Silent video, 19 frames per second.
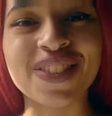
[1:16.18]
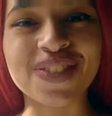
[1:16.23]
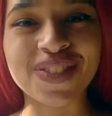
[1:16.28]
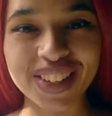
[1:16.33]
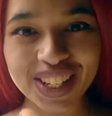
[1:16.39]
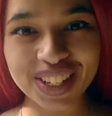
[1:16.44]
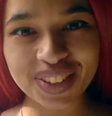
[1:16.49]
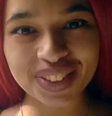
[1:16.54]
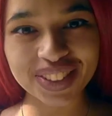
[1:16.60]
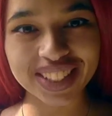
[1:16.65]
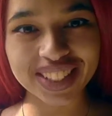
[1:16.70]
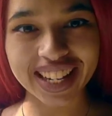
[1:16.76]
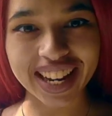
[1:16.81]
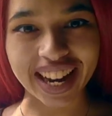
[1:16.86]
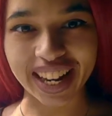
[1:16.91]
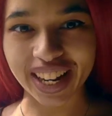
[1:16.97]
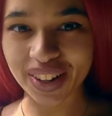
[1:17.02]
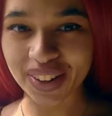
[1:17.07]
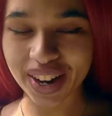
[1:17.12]
video
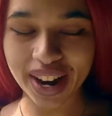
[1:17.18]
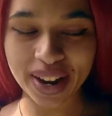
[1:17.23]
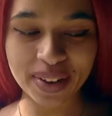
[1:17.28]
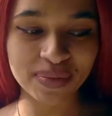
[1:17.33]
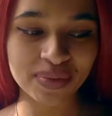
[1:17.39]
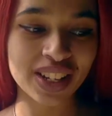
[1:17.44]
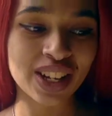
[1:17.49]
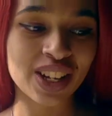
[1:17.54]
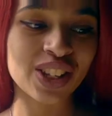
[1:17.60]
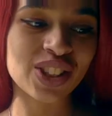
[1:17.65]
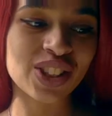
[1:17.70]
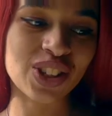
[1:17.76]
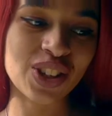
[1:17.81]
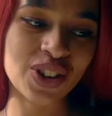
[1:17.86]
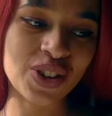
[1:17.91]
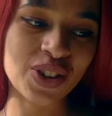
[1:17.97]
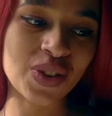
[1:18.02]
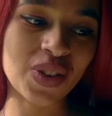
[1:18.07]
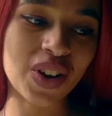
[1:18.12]
today, okay?
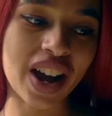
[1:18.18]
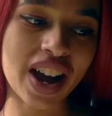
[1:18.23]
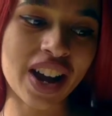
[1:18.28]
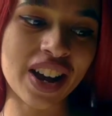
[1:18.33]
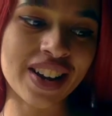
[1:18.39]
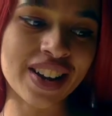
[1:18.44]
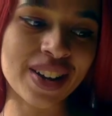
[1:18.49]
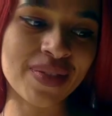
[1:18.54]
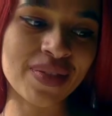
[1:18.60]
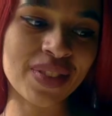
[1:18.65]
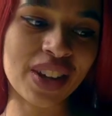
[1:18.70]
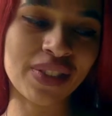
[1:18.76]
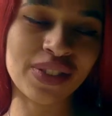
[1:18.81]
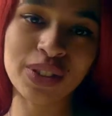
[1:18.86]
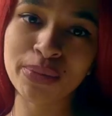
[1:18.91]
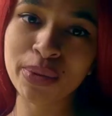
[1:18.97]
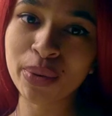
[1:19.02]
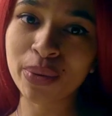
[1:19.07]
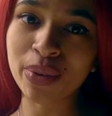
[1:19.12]
So if
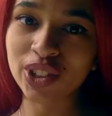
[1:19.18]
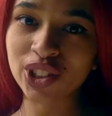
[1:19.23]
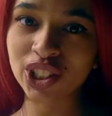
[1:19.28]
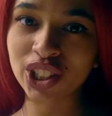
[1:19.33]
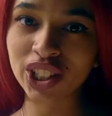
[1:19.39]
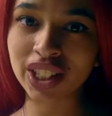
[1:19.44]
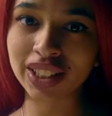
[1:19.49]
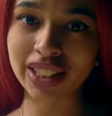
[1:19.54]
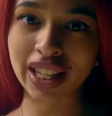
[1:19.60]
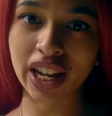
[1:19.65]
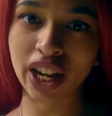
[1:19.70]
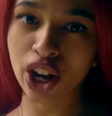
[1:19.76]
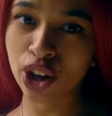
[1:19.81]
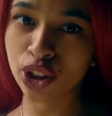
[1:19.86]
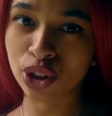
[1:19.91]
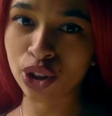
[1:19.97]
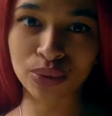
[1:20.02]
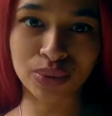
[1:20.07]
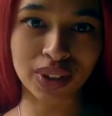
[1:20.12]
you've been watching like
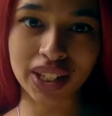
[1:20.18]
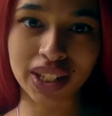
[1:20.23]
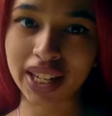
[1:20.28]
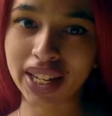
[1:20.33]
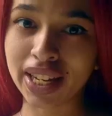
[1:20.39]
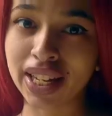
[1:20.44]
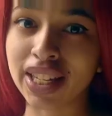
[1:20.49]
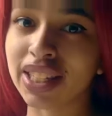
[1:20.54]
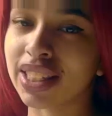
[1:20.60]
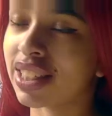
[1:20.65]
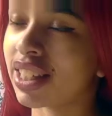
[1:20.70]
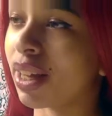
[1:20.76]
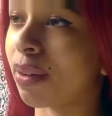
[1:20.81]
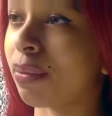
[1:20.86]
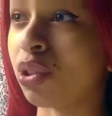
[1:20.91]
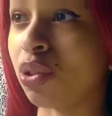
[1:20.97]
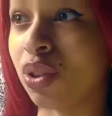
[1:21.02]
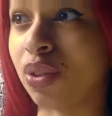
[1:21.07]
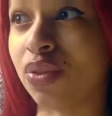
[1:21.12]
other readings that I've
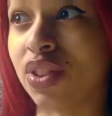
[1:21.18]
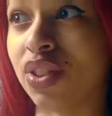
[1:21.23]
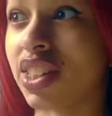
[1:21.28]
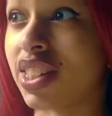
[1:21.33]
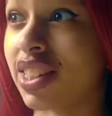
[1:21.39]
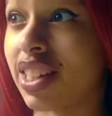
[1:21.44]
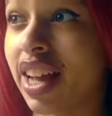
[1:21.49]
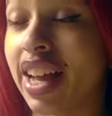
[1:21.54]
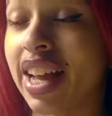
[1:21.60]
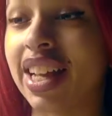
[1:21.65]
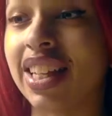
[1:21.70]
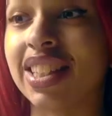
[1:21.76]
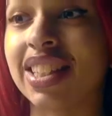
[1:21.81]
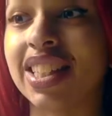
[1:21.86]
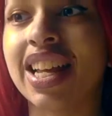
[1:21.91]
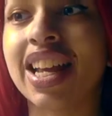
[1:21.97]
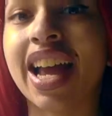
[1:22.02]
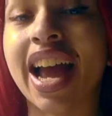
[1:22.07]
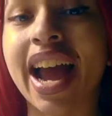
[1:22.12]
been doing for the signs,
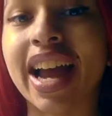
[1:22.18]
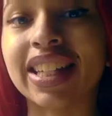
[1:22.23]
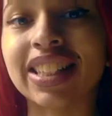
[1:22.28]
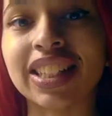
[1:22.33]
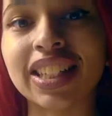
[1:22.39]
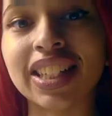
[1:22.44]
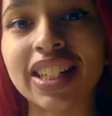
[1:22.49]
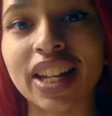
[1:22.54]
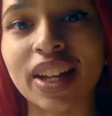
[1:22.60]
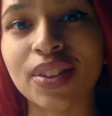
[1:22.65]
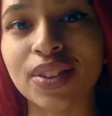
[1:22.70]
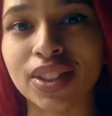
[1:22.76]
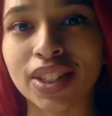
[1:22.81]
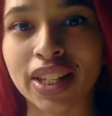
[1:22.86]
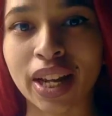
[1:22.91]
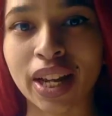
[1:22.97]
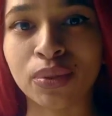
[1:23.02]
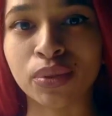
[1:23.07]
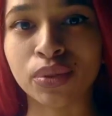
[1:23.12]
I did announce
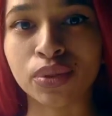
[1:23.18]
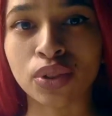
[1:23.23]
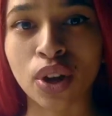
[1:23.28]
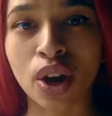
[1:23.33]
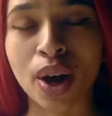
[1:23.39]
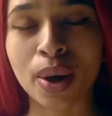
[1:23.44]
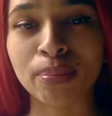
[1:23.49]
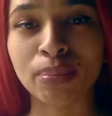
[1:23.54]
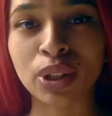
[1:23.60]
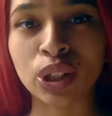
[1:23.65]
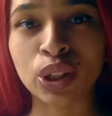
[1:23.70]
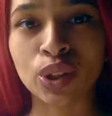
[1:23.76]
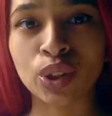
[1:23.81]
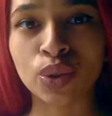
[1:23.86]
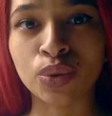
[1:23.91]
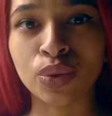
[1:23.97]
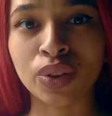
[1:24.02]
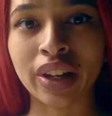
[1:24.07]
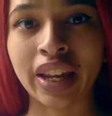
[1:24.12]
that I will not be
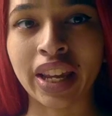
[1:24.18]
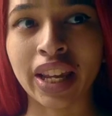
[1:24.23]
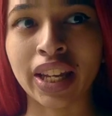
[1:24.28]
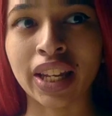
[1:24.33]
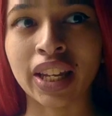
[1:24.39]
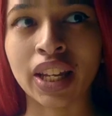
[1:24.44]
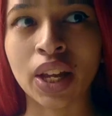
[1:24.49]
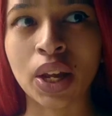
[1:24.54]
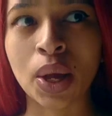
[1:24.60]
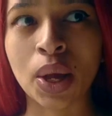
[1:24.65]
doing